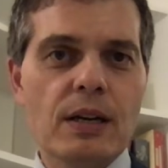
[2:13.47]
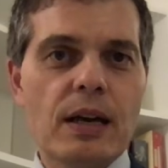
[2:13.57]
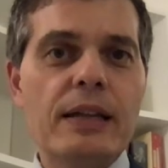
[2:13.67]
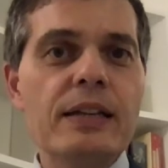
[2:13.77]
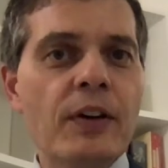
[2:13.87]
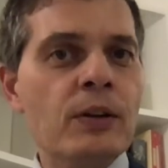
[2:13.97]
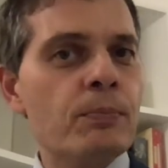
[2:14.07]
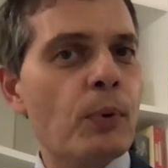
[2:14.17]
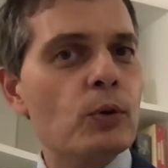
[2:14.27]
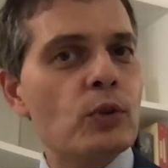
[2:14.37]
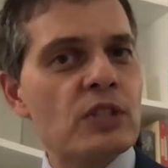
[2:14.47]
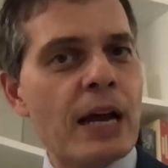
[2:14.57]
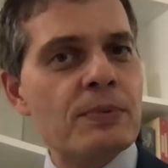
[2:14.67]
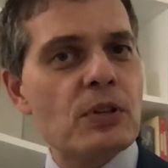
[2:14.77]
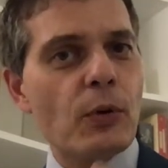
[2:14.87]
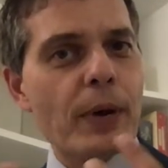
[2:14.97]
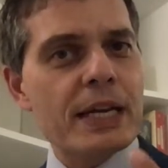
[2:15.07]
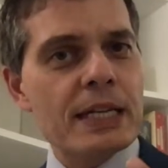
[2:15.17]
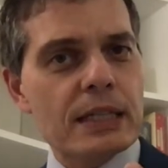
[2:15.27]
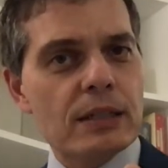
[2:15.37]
and even prototypes ready,